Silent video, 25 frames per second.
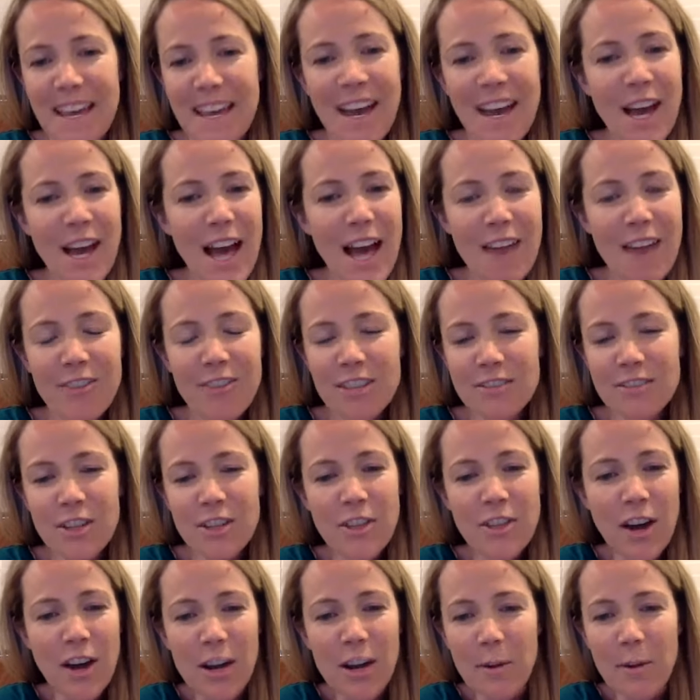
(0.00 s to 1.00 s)
Have you ever
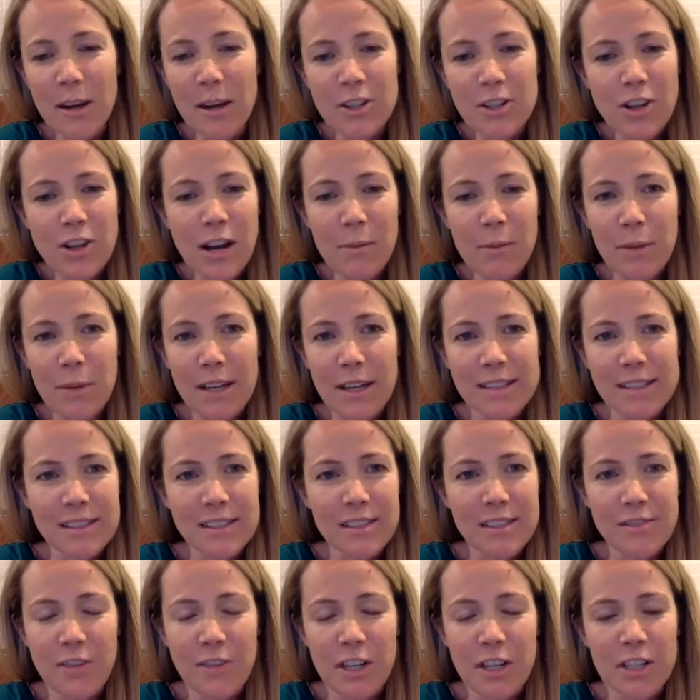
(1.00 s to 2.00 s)
thought about trying
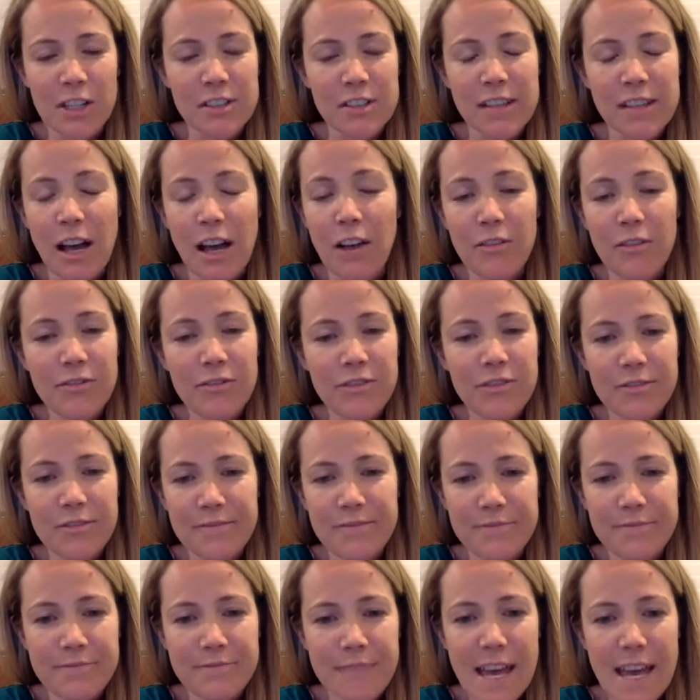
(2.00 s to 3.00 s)
Plexus for yourself?
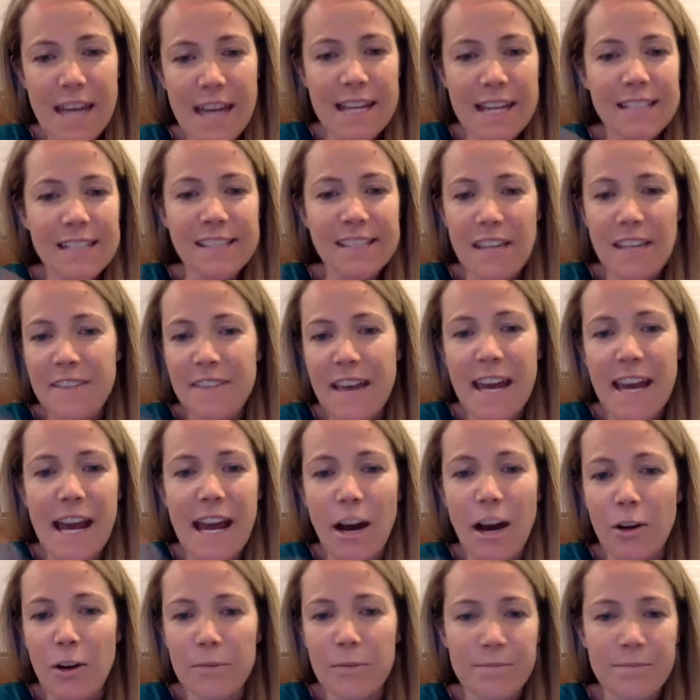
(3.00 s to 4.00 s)
And I sent that
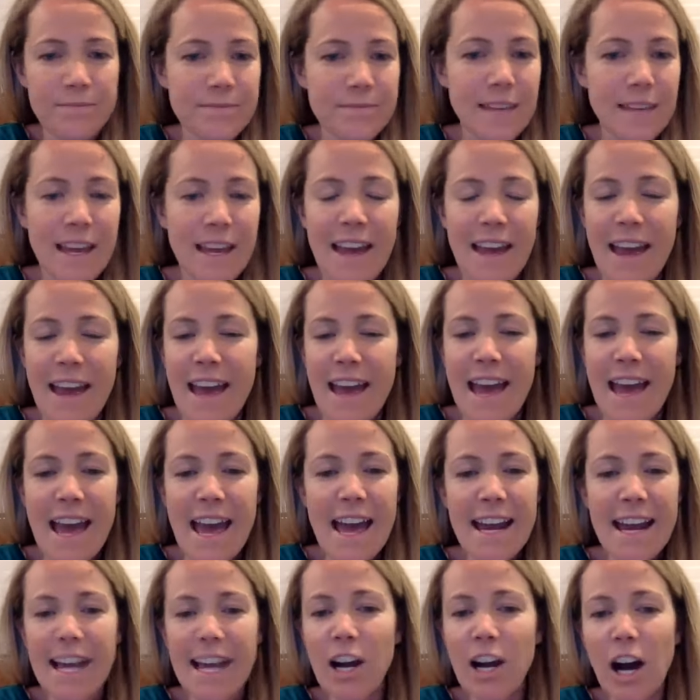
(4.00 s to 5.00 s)
out.
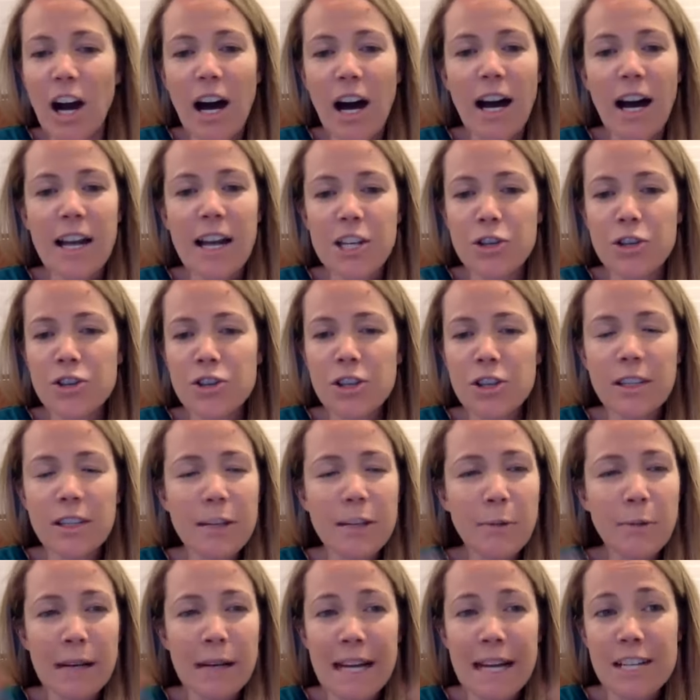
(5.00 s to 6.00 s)
And I got
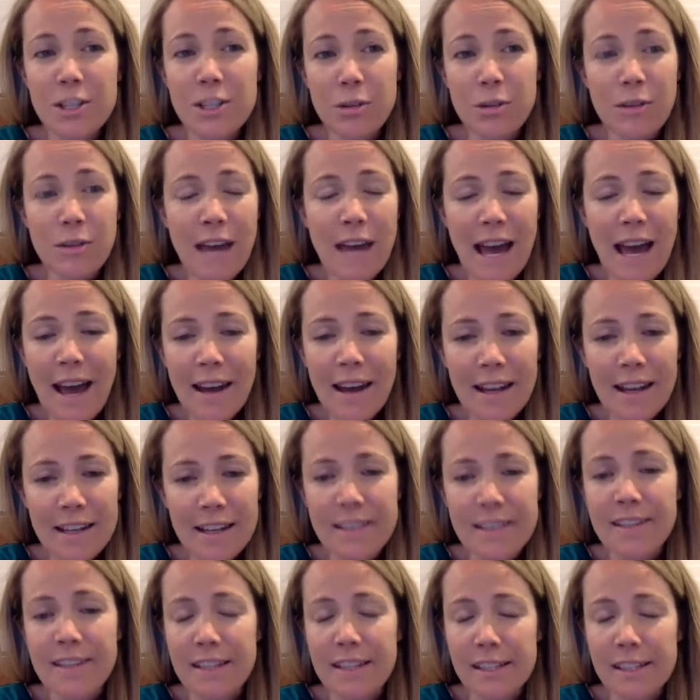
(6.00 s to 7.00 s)
usually when I do that,
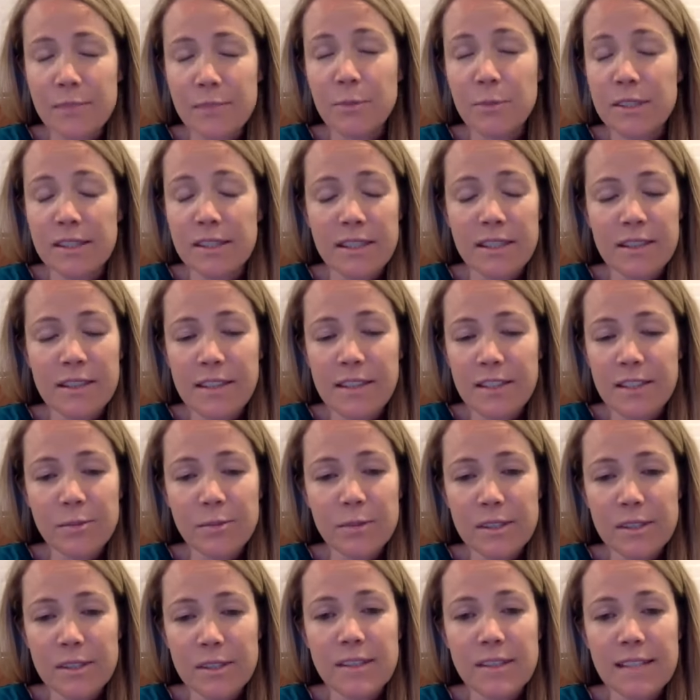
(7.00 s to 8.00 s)
and this was this
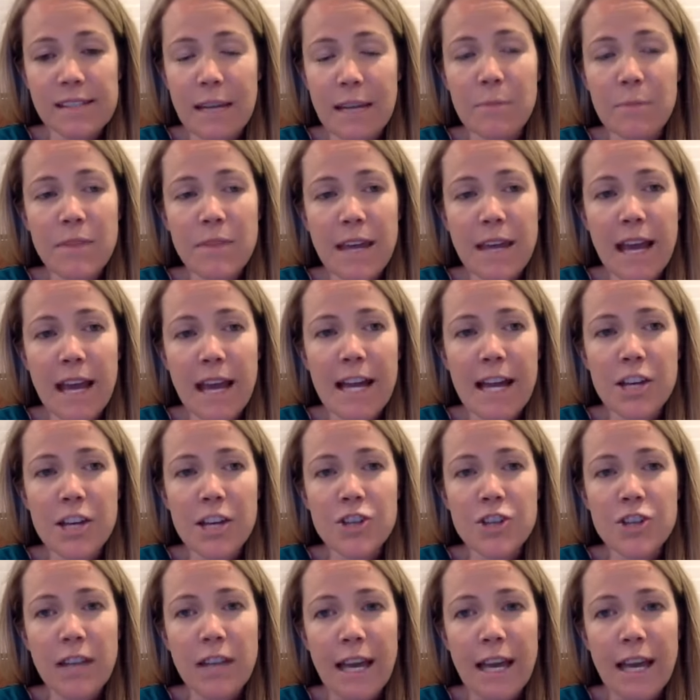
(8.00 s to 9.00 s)
was the same thing. I
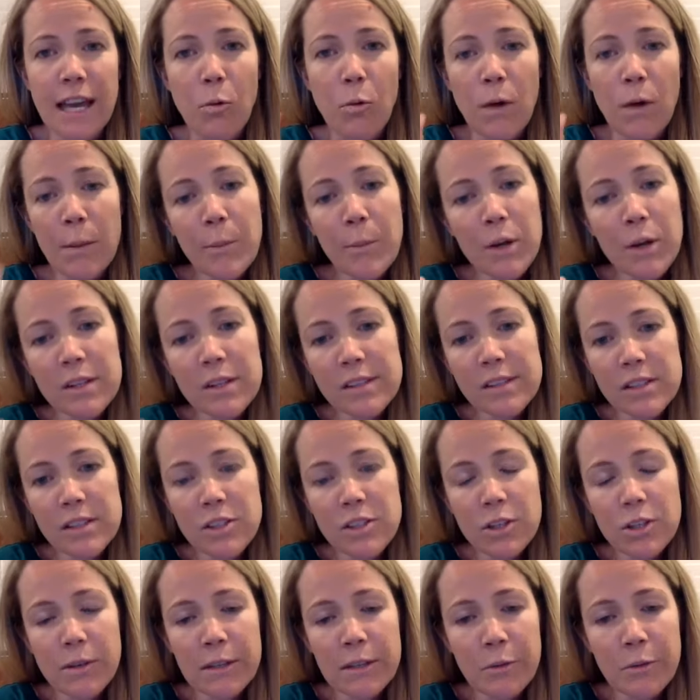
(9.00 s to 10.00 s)
usually get one person
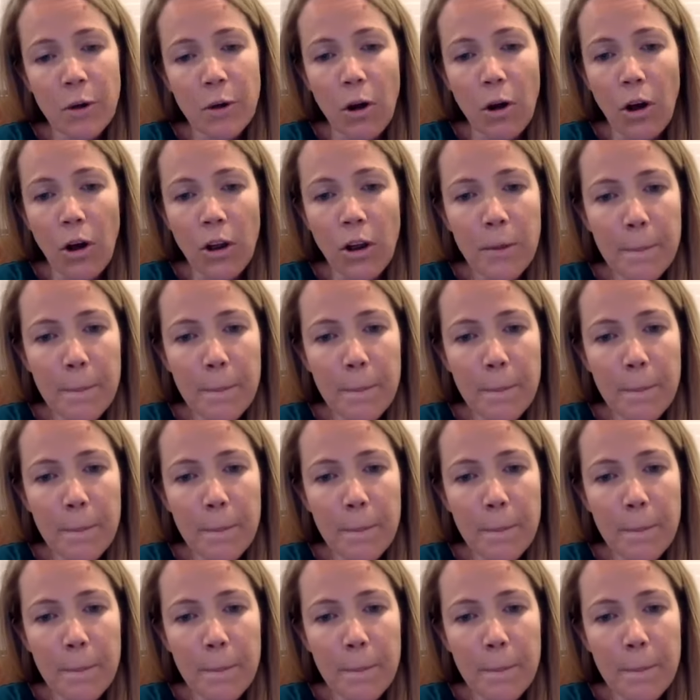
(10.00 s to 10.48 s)
to enroll,